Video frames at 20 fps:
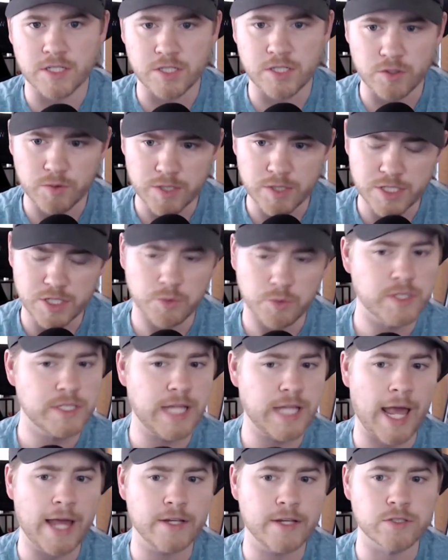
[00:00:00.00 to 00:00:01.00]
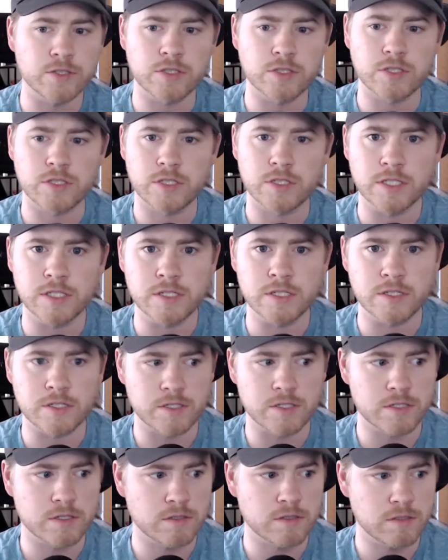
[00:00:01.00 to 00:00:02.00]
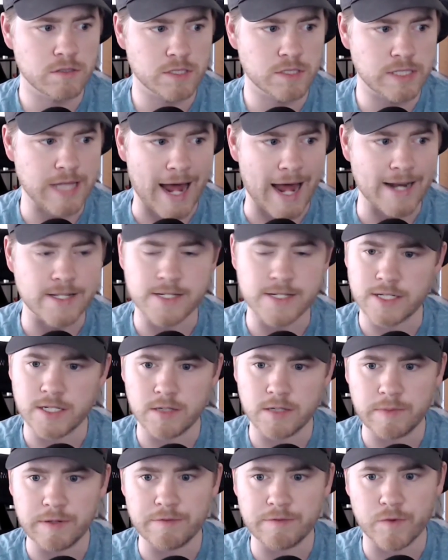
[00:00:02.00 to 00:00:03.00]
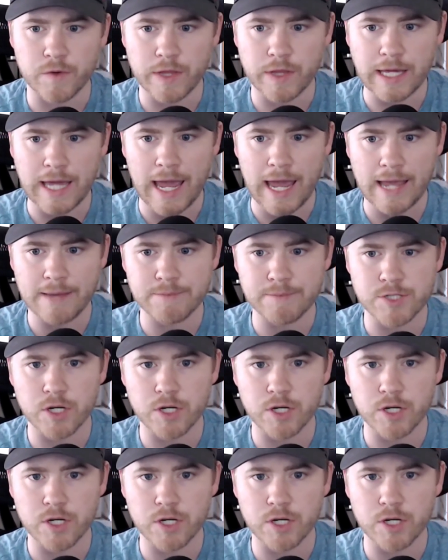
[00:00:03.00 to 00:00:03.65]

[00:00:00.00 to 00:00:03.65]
I still want to see what Daniels' status is going to be for the game.